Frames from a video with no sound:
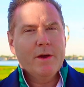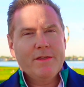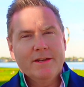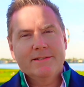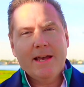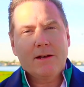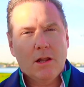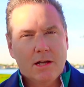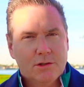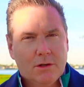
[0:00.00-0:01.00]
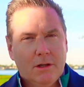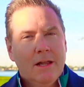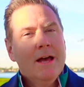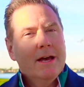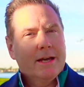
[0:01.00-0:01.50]
with the psychological
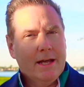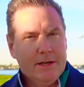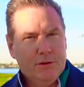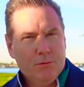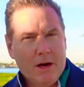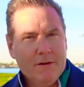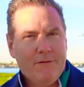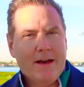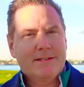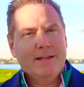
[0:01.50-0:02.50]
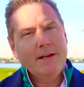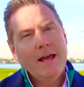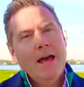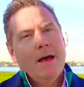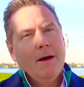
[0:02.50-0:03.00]
kind of drug effects
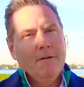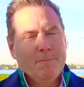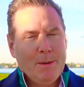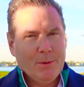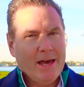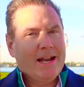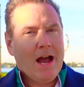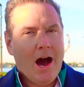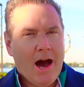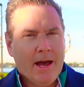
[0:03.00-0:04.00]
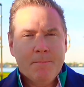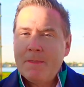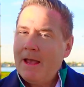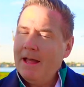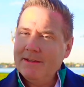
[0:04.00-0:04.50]
of people getting high.
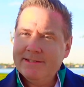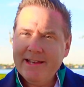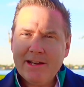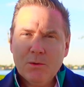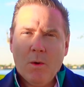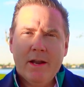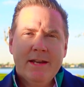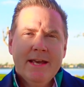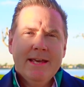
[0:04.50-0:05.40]
And the second one